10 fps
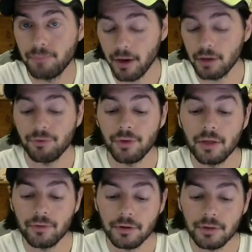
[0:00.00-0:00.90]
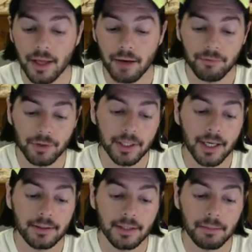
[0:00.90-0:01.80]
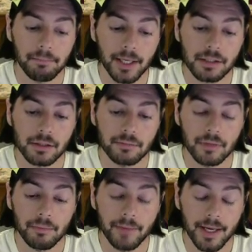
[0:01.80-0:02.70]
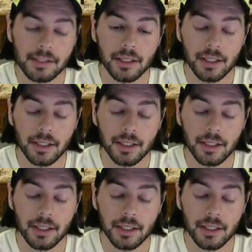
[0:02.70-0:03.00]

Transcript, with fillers: berry flavor that really I think makes them amazing.